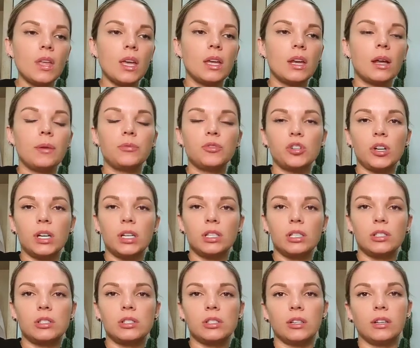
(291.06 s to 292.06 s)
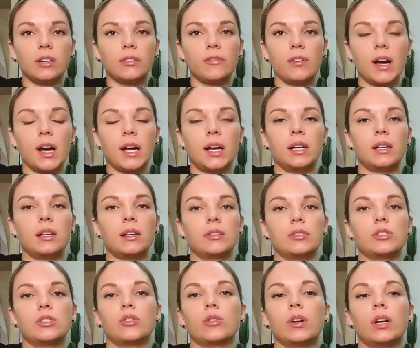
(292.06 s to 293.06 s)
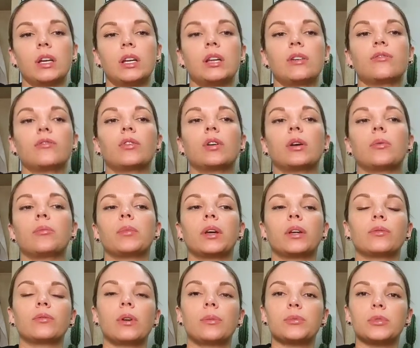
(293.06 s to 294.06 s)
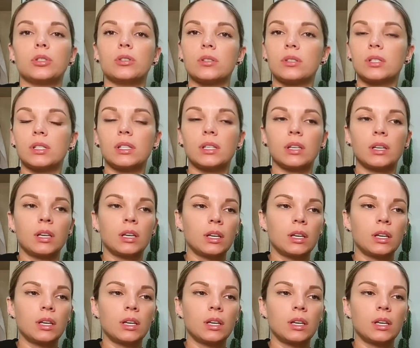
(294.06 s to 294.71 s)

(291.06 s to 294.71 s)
and I'm trained and certified in screening for implant ruptures.